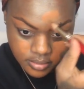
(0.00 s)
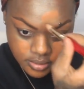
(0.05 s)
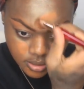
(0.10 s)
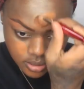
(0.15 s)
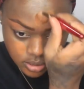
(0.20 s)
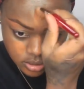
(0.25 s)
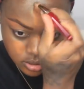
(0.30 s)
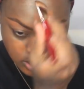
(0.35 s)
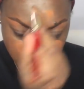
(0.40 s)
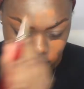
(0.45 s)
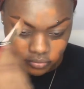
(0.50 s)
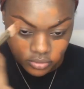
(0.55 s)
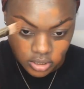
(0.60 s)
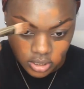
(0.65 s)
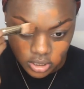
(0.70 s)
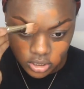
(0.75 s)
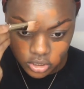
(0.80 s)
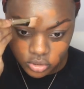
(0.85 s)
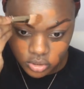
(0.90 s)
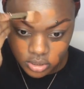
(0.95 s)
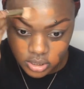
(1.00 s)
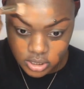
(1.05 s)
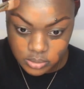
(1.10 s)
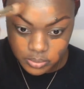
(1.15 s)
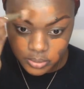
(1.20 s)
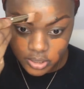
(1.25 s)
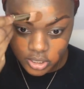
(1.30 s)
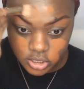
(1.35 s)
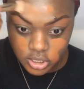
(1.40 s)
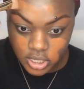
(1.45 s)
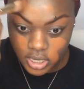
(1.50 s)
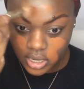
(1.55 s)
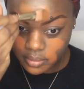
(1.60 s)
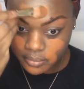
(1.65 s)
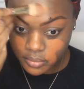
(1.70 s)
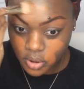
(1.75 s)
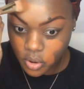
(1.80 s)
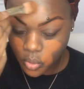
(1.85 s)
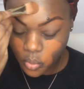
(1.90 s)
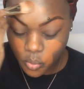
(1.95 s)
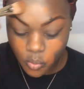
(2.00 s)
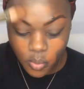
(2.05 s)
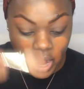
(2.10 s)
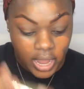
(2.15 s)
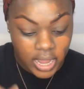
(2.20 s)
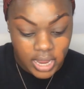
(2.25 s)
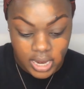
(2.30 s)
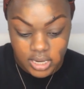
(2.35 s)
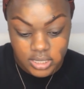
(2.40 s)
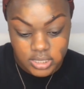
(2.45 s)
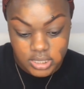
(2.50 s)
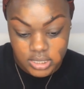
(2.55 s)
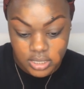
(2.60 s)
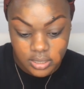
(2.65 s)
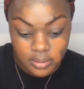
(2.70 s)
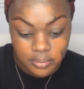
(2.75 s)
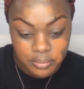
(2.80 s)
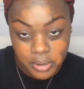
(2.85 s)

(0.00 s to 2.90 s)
I actually really enjoy this brush. And I'm quite